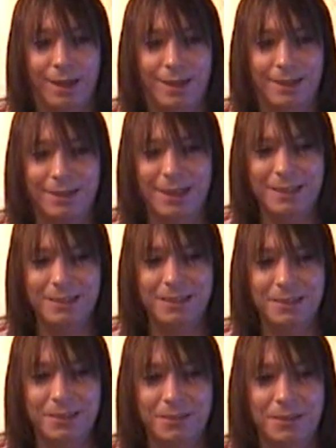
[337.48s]
And that
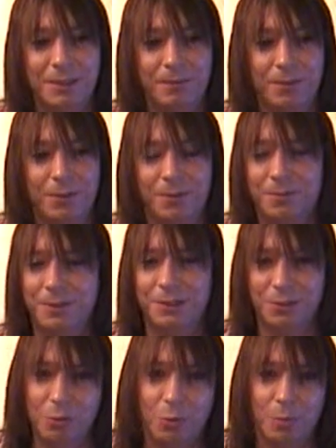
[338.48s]
doesn't leave a lot of
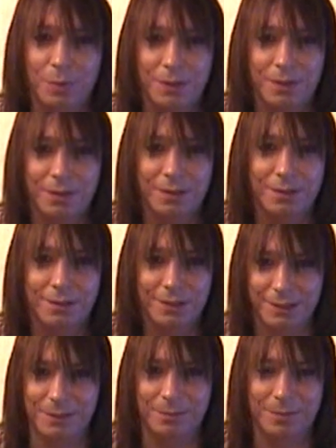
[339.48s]
scope,
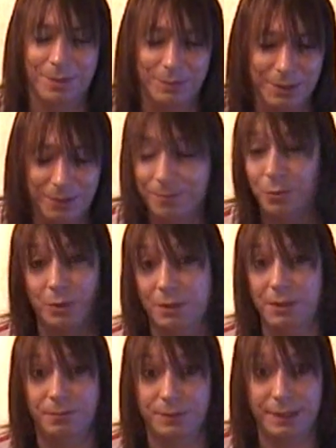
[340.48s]
does it? I mean, if only
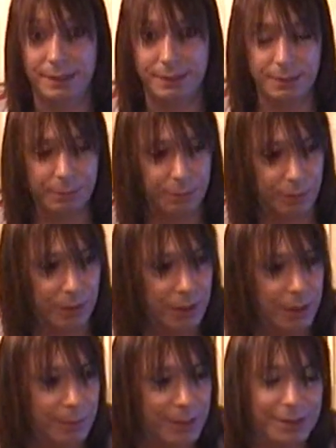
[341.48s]
life was that simple,
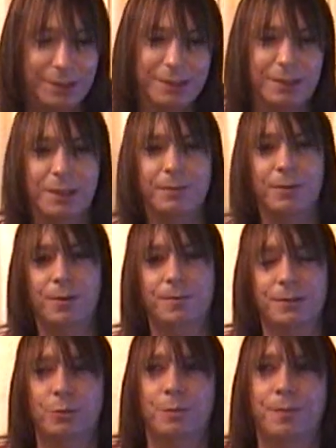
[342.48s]
but it doesn't leave a lot of
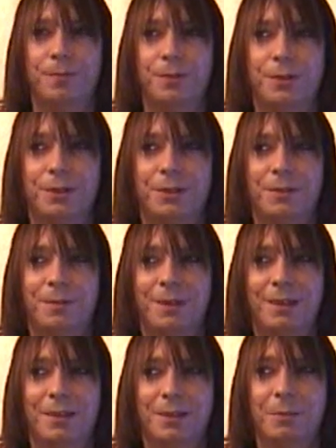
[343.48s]
scope for
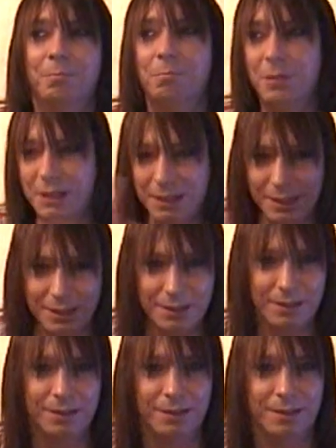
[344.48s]
the myriad,
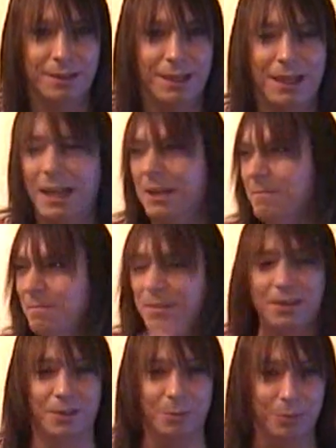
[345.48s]

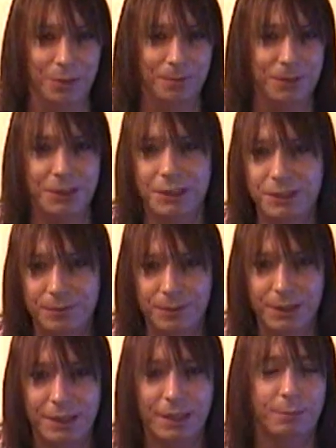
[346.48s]
infinite number of shades of
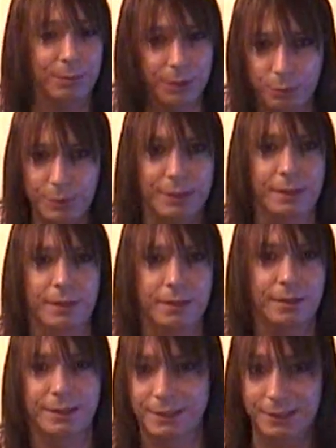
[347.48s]
grey in between
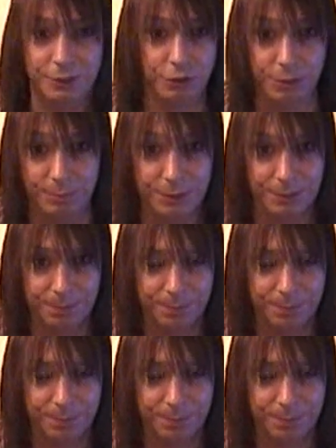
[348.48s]
these extremes.